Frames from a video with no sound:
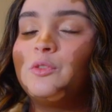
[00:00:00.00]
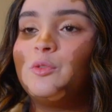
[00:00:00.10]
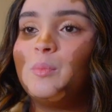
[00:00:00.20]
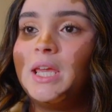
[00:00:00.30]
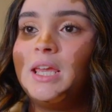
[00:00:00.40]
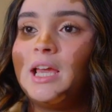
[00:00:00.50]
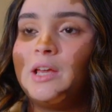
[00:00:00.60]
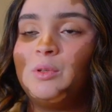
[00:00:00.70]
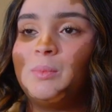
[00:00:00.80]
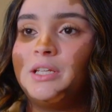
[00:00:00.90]
For me,
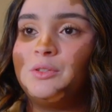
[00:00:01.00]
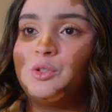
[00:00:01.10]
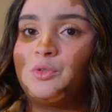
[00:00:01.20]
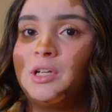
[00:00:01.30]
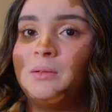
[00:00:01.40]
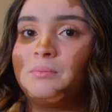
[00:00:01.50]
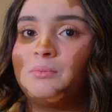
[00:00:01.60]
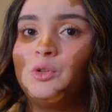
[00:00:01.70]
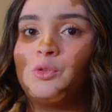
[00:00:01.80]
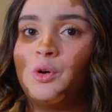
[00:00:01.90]
having my
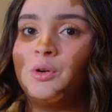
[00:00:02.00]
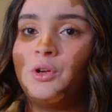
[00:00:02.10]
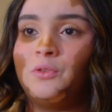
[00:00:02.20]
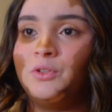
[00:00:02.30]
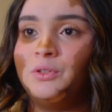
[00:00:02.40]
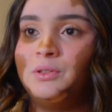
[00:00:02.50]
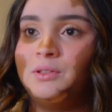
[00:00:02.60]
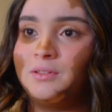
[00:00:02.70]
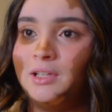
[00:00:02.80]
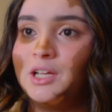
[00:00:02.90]
Instagram grow over
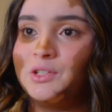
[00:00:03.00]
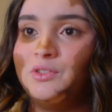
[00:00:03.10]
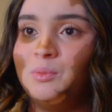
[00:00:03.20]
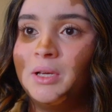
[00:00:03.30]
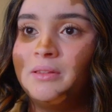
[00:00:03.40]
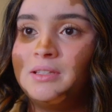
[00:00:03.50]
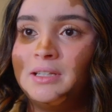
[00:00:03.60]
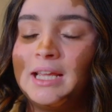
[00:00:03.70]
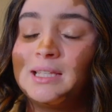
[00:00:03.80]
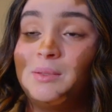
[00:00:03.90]
the last few months
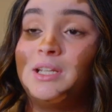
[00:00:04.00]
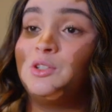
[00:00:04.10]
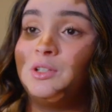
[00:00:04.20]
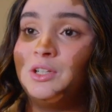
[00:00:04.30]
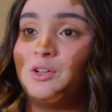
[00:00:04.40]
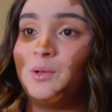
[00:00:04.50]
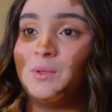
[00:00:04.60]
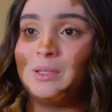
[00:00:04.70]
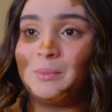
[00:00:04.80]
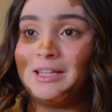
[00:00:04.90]
and exponentially grow
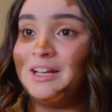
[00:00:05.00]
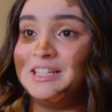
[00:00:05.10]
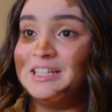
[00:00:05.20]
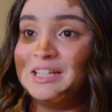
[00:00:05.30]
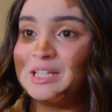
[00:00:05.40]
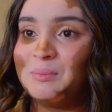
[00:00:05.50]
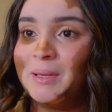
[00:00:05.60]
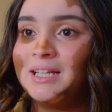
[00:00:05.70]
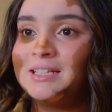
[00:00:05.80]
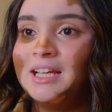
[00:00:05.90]
with something that I didn't
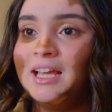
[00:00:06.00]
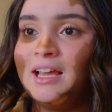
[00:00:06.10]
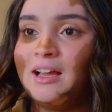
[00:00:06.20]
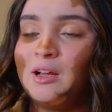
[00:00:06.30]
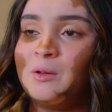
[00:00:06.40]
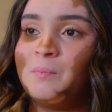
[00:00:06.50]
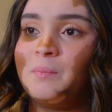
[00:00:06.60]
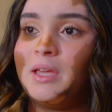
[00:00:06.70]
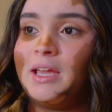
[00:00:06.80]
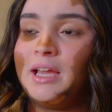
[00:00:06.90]
expect
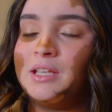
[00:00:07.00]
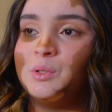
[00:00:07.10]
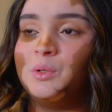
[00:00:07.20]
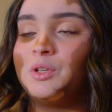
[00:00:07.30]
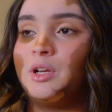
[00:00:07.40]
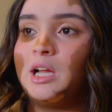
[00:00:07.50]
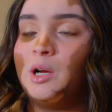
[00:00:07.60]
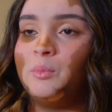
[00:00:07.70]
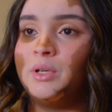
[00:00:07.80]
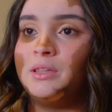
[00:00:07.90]
has also
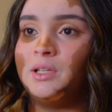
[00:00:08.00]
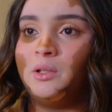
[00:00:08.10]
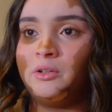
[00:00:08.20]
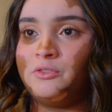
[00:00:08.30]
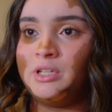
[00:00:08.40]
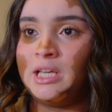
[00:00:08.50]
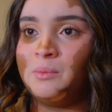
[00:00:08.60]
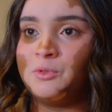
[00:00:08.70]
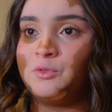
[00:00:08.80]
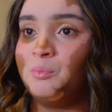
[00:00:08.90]
come with a lot of
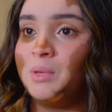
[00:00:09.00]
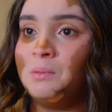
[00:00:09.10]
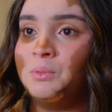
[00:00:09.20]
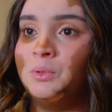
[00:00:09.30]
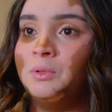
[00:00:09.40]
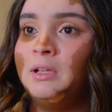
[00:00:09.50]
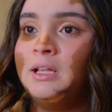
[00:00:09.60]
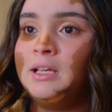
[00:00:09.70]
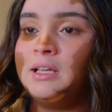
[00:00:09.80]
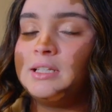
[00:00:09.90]
DMs from people
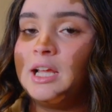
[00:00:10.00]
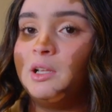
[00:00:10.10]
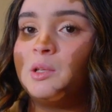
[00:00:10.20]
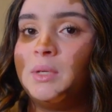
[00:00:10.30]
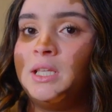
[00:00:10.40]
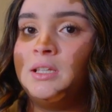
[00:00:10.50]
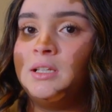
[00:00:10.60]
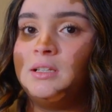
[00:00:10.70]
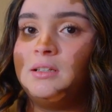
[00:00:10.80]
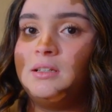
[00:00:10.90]
telling me
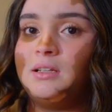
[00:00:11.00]
that